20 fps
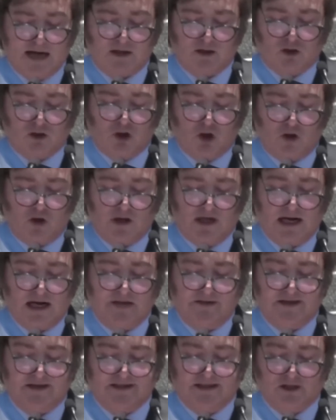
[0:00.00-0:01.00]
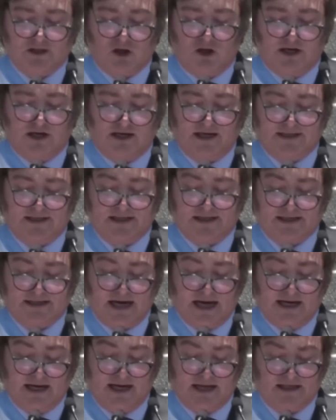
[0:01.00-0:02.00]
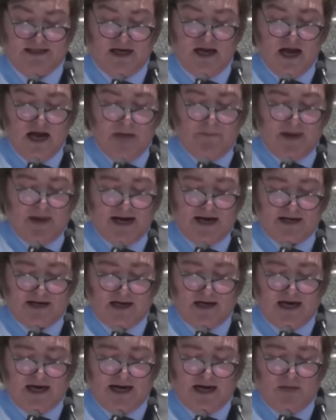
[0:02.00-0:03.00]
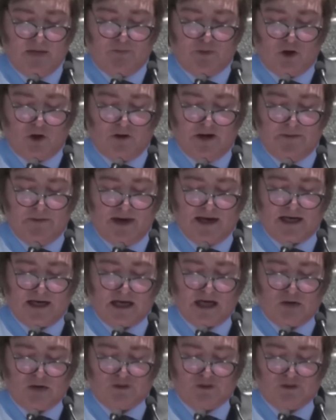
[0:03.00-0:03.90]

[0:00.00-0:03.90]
There is no room for half measures. There is no room for